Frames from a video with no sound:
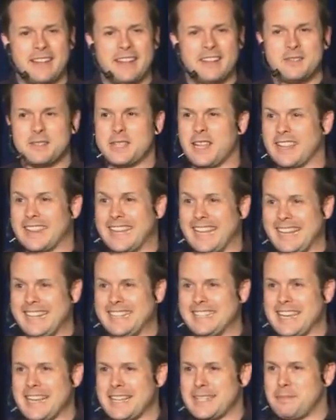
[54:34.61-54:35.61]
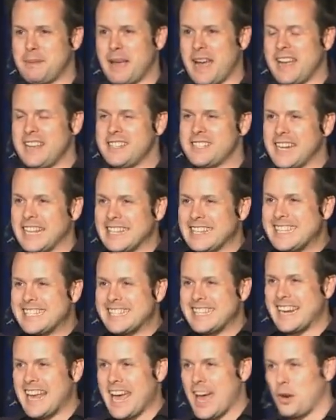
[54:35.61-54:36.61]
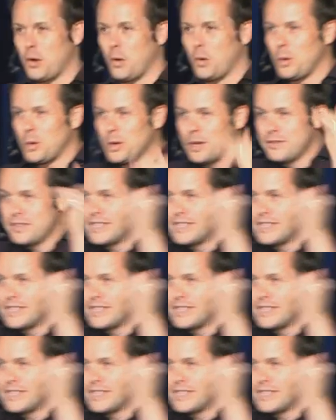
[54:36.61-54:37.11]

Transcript: It was like the index page, and it listed out all